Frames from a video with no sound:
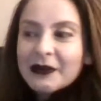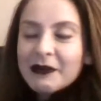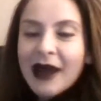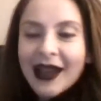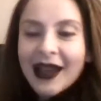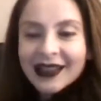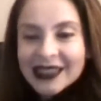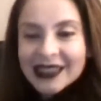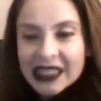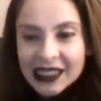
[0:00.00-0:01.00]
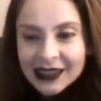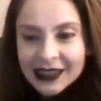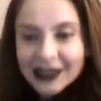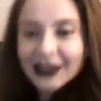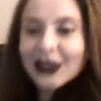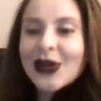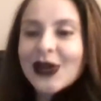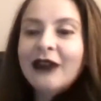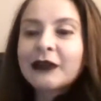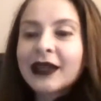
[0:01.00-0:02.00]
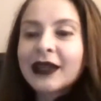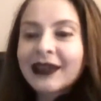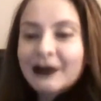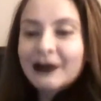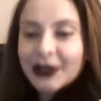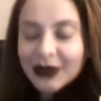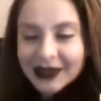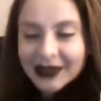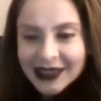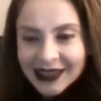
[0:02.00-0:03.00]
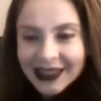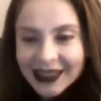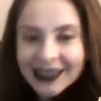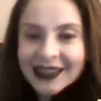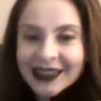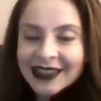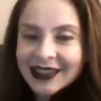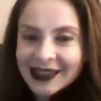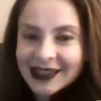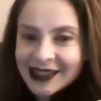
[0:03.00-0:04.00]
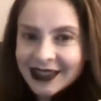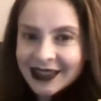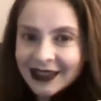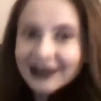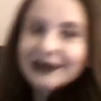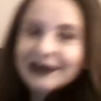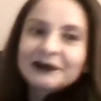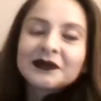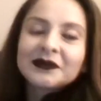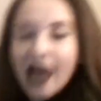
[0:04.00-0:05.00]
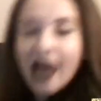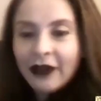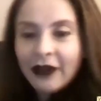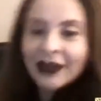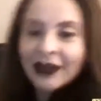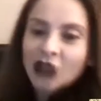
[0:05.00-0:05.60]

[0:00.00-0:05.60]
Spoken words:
behind the scenes, everybody in between scenes is laughing and